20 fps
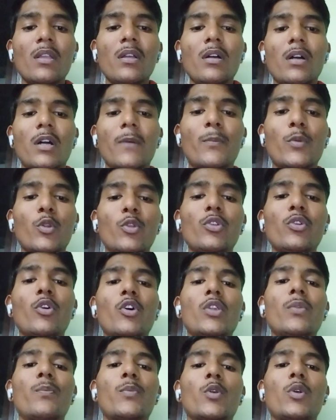approve
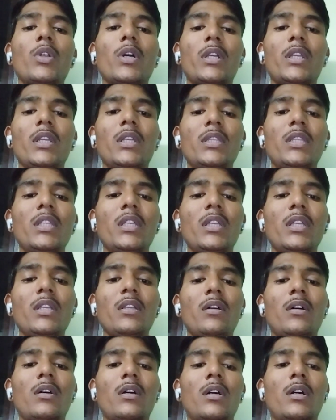your product in the
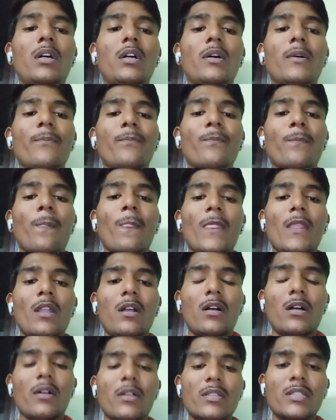
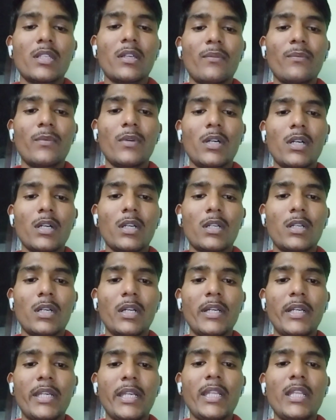some
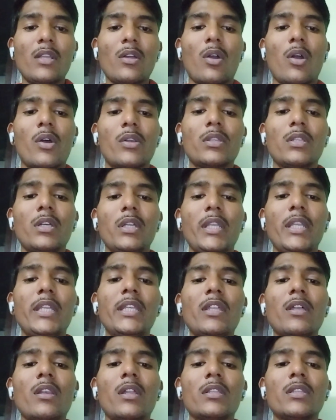country or the in
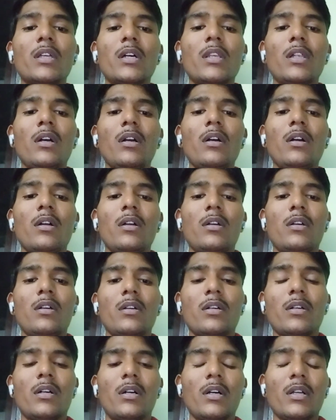another
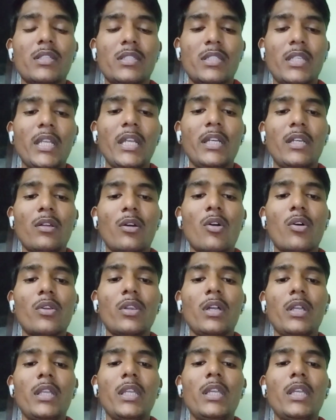state
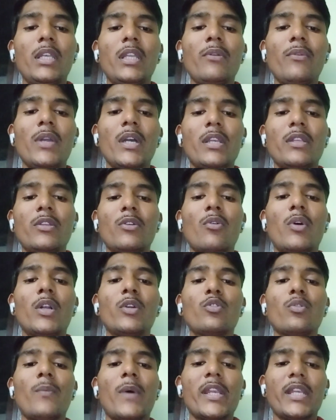or anywhere you want
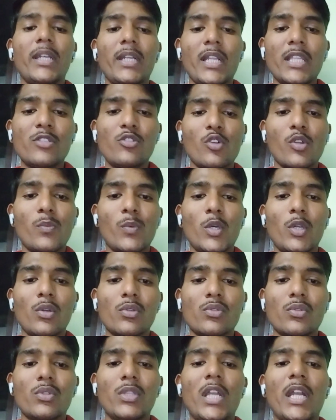to marketize your product.
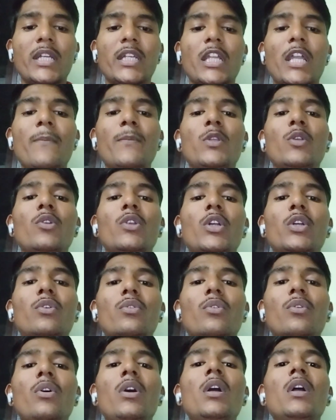So that time you need
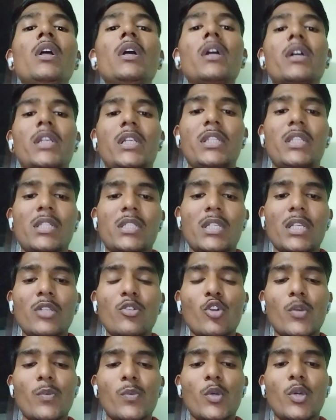to register
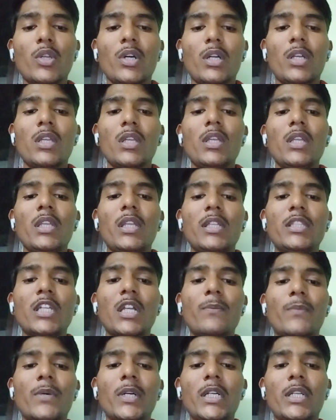your product in
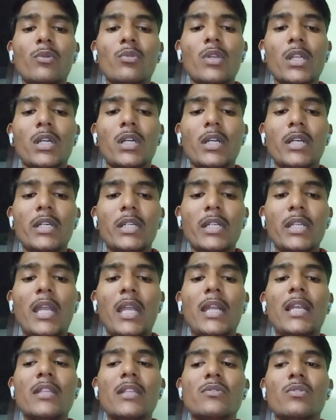that particular country
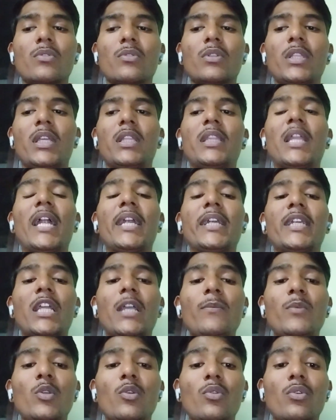guidelines. So that
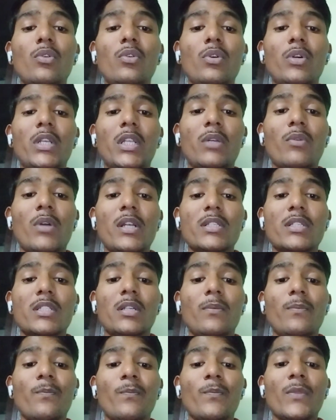time you require
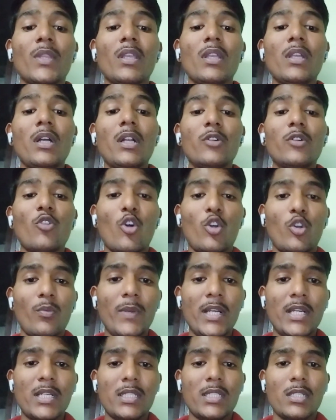some
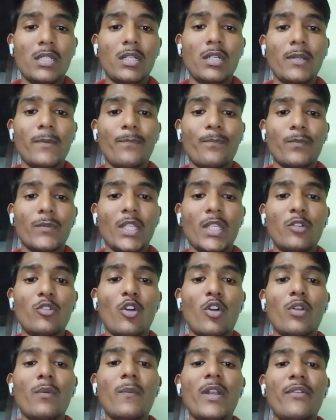documents,
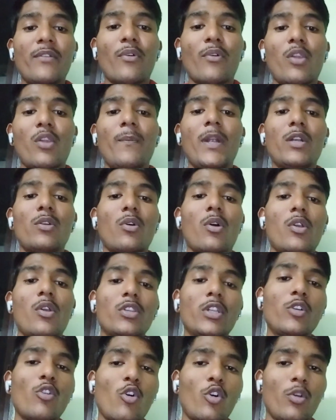document format or
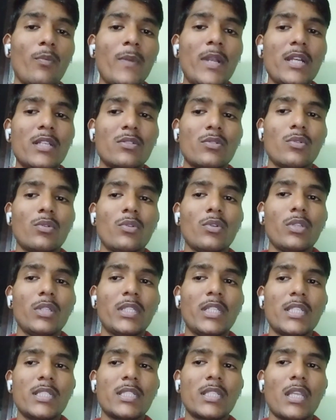the documents. So
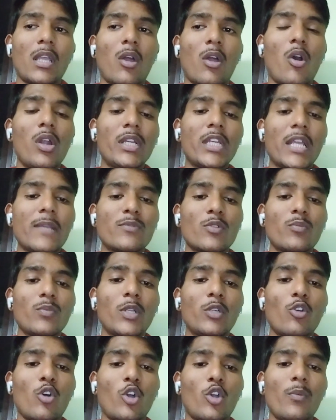this all types of the
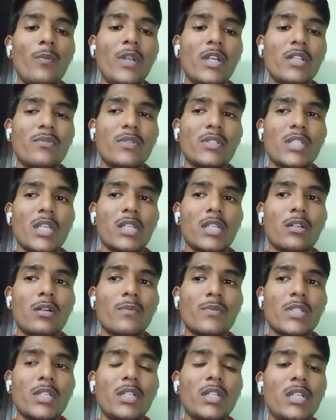documents which are
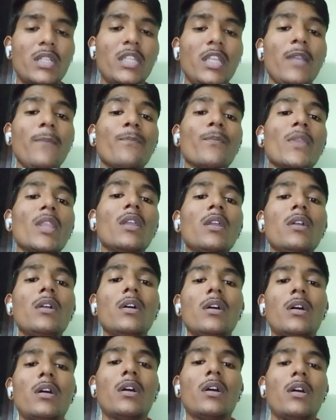comes under the
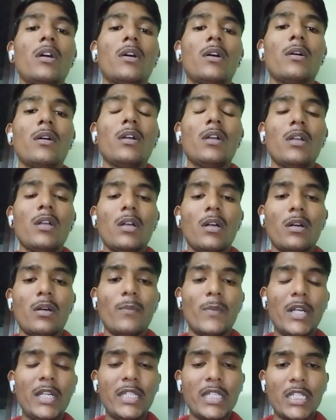
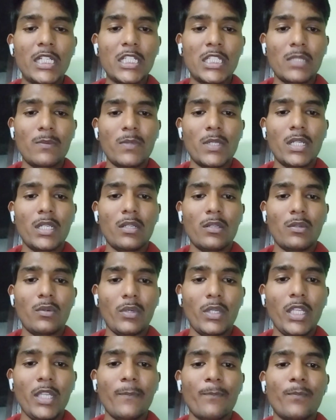multidisciplinary.
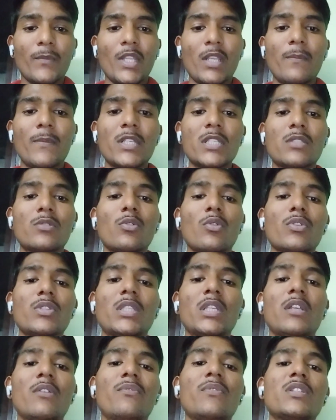Okay, means those
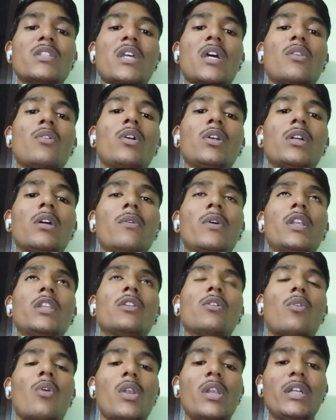things which are not covered in
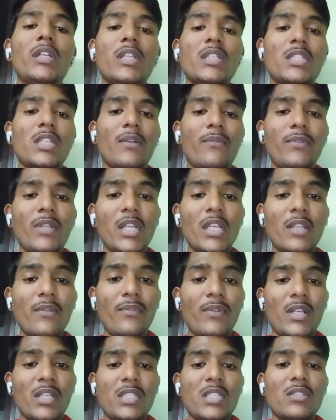the quality, safety, and
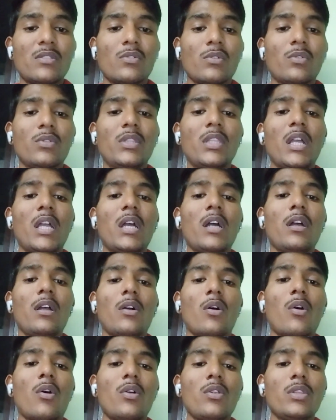efficacy. So there are
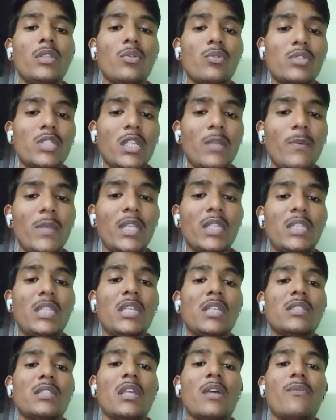all those remaining
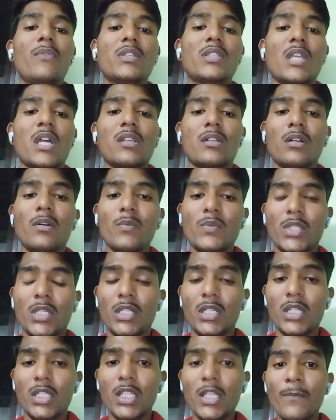things are which are comes
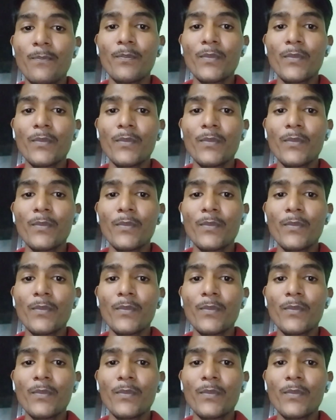under the